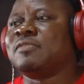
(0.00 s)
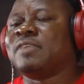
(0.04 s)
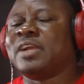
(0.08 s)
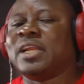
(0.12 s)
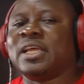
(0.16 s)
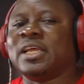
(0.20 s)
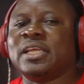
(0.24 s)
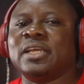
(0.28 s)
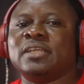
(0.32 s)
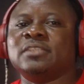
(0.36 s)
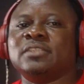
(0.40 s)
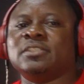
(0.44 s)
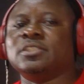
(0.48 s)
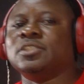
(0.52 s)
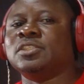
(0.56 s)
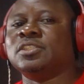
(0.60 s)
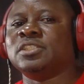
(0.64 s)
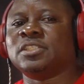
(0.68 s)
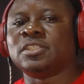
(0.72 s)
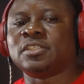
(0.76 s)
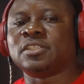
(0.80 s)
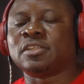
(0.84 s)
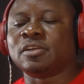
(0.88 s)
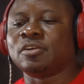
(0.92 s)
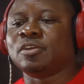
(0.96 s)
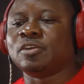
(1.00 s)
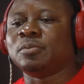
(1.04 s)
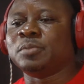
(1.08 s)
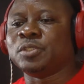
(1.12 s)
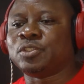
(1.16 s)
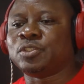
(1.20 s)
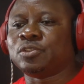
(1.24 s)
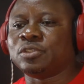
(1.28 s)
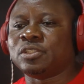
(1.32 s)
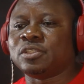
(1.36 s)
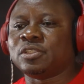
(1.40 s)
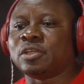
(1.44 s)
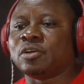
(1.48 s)
I know this is not going to be
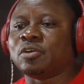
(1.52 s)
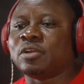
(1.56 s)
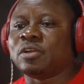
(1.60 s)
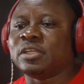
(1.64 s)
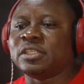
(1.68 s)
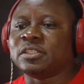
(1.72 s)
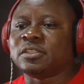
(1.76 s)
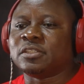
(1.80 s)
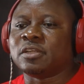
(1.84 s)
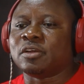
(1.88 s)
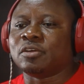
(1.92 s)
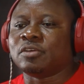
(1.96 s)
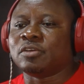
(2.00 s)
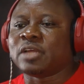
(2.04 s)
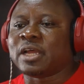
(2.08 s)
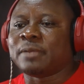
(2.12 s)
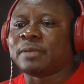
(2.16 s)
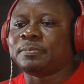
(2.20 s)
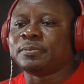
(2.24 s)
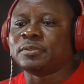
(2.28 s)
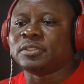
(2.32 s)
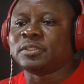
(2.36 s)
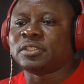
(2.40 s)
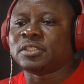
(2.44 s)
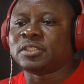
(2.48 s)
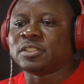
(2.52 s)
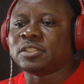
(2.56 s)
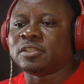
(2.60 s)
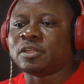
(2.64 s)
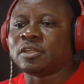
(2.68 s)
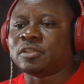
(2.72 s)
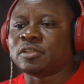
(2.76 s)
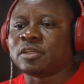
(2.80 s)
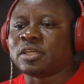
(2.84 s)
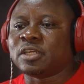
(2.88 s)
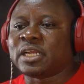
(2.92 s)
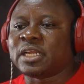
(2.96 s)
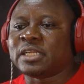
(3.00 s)
true. It's not going to happen. This is not
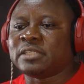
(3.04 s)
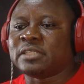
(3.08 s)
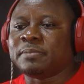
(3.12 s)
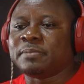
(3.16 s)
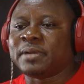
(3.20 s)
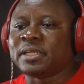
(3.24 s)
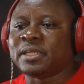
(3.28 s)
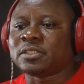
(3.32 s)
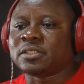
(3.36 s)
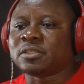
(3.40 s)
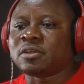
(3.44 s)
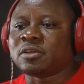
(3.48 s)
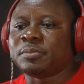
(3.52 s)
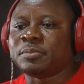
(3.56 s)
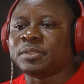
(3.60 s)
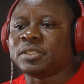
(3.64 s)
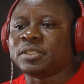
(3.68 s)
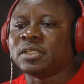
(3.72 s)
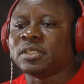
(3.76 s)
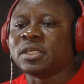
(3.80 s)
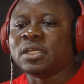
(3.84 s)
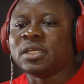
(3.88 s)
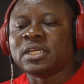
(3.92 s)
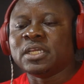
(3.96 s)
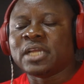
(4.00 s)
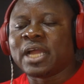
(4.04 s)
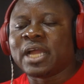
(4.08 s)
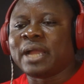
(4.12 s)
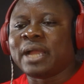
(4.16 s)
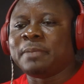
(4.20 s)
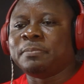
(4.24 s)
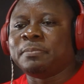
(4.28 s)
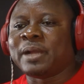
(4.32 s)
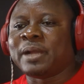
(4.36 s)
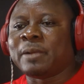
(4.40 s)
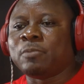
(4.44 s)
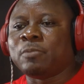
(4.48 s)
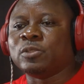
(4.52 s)
another debauch coming in.
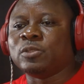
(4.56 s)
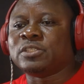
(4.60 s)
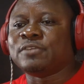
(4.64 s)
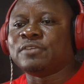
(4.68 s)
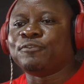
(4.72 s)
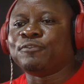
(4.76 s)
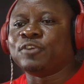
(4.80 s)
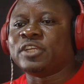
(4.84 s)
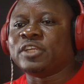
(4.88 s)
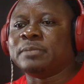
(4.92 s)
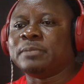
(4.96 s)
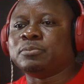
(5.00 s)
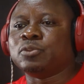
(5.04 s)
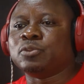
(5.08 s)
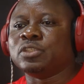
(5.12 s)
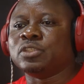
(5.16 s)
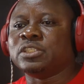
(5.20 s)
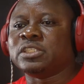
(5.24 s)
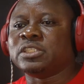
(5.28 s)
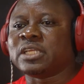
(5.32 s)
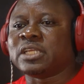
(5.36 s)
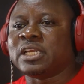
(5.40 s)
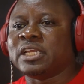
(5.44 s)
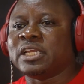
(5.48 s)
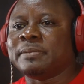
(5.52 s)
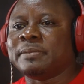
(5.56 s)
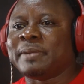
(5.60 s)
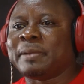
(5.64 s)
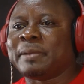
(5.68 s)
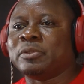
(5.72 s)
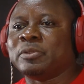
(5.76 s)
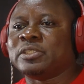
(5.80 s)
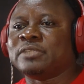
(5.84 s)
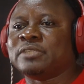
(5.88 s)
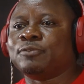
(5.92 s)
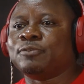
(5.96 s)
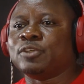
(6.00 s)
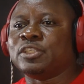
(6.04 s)
I'm waiting for them to disclaim. I'm
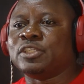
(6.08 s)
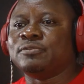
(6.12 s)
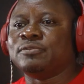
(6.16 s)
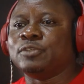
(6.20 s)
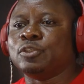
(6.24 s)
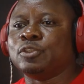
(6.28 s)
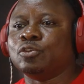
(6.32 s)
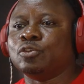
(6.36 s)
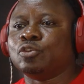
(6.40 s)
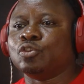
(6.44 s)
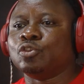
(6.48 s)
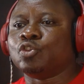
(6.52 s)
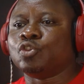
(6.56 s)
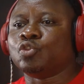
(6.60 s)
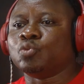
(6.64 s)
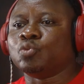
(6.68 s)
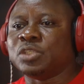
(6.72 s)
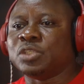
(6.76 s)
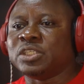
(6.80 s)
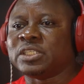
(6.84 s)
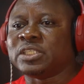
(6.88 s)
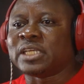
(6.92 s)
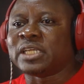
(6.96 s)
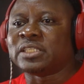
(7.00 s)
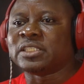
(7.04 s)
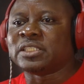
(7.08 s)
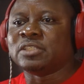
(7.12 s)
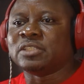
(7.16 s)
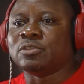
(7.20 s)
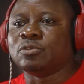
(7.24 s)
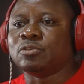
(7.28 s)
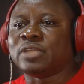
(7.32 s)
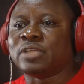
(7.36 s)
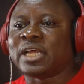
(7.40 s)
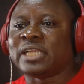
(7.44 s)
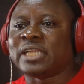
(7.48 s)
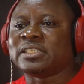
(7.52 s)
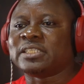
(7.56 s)
waiting for the video to tweet and say, "Oh,
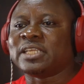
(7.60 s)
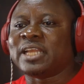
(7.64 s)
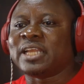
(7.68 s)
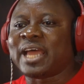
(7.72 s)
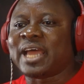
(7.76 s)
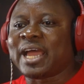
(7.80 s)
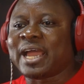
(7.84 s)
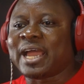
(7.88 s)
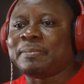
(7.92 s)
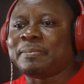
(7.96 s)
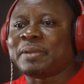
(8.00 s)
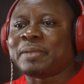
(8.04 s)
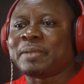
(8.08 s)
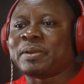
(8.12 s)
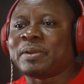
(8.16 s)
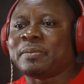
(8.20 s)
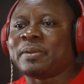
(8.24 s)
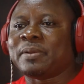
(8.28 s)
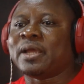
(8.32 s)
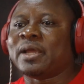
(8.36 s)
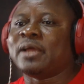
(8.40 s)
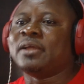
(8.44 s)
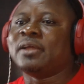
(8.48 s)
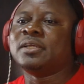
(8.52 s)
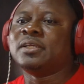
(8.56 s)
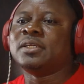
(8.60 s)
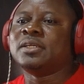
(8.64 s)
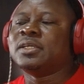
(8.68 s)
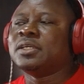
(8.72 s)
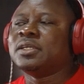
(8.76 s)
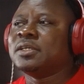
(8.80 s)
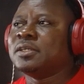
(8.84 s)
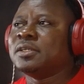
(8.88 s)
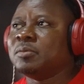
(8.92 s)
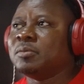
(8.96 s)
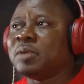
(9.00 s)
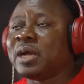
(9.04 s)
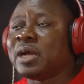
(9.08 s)
that's a lie," blah blah blah.
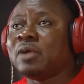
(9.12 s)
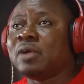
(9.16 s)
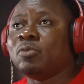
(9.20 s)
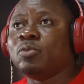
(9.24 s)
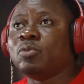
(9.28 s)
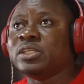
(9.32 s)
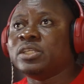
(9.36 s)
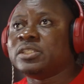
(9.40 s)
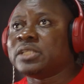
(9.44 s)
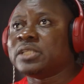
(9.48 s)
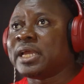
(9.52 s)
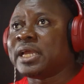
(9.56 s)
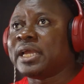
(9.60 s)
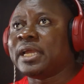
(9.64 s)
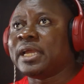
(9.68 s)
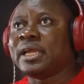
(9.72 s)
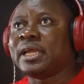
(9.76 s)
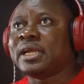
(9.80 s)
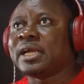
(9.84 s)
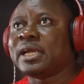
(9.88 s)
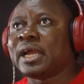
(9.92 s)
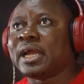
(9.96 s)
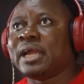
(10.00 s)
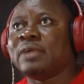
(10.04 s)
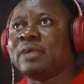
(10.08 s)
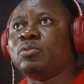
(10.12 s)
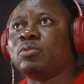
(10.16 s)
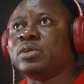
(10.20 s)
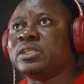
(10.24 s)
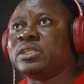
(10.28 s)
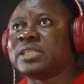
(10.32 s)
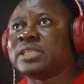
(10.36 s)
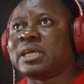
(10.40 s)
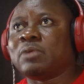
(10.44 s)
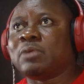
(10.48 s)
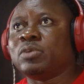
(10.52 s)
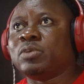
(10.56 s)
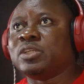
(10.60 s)
But I wait. I wait.
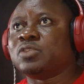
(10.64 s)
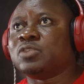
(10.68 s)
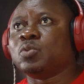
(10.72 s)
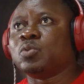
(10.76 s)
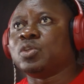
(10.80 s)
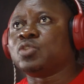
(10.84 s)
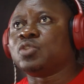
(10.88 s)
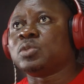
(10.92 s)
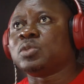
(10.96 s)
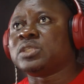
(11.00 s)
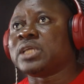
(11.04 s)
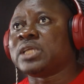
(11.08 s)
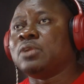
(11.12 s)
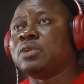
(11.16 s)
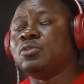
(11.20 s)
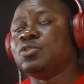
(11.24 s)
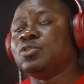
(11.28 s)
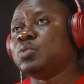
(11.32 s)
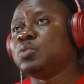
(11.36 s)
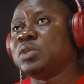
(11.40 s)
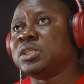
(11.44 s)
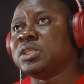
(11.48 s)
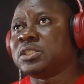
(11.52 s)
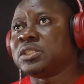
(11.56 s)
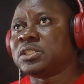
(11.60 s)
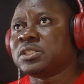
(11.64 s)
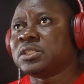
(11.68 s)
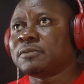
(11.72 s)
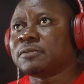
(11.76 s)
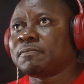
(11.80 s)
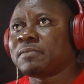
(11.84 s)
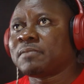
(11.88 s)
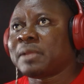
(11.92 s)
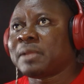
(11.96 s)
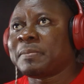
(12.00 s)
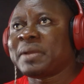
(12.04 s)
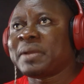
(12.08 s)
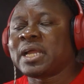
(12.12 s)
I lose weight.
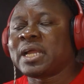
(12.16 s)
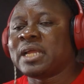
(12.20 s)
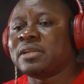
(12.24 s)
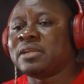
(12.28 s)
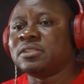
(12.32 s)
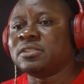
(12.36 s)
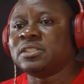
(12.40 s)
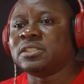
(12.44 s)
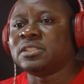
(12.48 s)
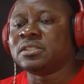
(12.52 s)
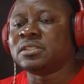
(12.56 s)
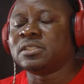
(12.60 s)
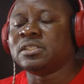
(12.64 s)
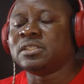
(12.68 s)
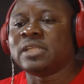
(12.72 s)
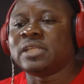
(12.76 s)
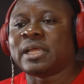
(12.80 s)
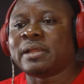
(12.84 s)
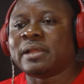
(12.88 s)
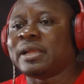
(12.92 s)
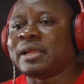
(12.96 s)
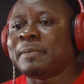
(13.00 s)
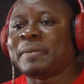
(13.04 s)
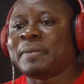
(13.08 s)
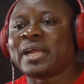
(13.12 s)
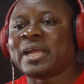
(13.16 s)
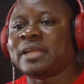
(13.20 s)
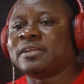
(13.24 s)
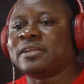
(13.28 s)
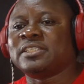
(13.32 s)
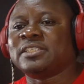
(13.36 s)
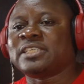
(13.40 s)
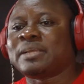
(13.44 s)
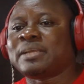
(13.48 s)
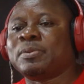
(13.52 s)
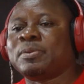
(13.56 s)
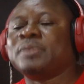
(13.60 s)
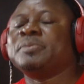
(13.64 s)
Amaka not
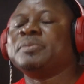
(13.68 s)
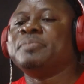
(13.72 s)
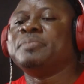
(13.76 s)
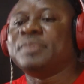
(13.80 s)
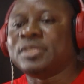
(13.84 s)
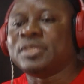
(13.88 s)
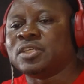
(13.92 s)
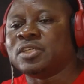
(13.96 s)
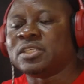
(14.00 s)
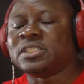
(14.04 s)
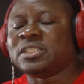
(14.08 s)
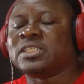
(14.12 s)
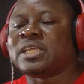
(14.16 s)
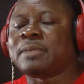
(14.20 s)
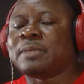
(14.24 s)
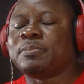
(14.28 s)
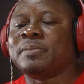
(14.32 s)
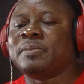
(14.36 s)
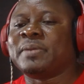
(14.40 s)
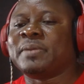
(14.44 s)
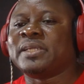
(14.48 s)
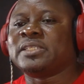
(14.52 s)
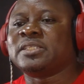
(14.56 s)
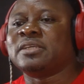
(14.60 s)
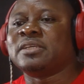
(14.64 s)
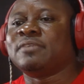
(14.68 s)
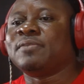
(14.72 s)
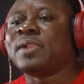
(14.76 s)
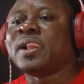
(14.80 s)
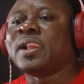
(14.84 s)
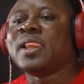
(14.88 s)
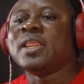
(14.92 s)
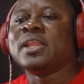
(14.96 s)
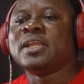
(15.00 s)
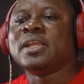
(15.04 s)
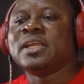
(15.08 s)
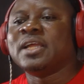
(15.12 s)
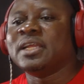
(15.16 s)
disappointed me. Just disappoint myself.
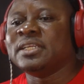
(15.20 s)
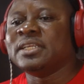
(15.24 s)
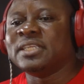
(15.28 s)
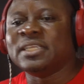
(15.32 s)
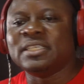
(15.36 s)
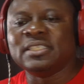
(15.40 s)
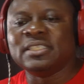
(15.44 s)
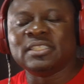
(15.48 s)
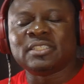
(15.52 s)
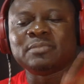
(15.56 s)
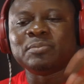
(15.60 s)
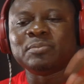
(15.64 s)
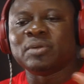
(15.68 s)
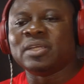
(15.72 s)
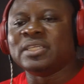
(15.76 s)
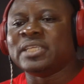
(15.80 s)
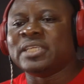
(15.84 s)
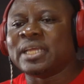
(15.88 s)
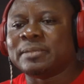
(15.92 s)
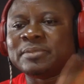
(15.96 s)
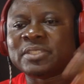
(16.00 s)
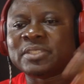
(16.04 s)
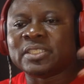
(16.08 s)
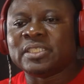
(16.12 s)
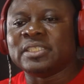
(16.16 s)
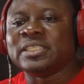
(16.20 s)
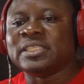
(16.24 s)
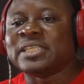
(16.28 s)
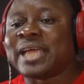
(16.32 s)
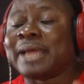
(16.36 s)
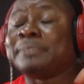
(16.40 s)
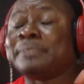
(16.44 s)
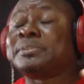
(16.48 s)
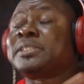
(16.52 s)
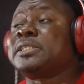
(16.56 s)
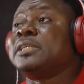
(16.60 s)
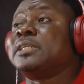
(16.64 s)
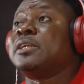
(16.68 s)
And then this morning, I'm saying it. I'm
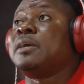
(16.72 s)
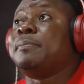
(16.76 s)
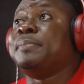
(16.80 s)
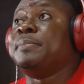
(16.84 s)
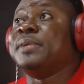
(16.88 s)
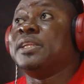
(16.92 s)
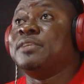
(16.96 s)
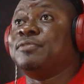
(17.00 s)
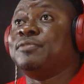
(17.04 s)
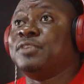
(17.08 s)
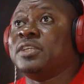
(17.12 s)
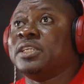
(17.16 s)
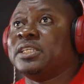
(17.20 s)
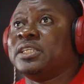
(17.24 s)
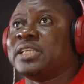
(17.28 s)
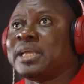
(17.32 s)
still not believing it.